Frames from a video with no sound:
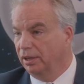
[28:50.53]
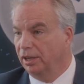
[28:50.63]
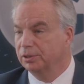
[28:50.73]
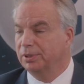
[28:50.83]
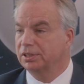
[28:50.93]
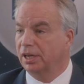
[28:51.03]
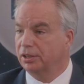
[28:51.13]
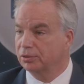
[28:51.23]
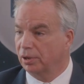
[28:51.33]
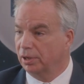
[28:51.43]
And so we design
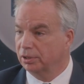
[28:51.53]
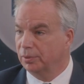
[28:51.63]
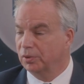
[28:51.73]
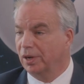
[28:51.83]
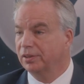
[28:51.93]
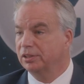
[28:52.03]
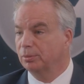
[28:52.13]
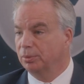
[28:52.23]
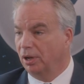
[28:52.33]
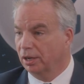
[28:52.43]
drugs, we design things to
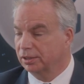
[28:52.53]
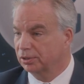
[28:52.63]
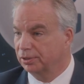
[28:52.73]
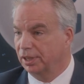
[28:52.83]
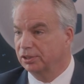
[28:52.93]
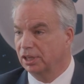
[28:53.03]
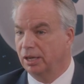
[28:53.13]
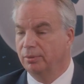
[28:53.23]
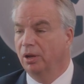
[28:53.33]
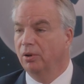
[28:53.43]
block a certain
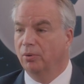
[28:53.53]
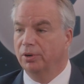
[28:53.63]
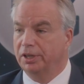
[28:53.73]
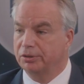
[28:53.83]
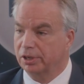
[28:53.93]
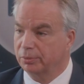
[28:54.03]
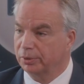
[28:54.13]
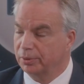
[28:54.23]
enzyme or interact with the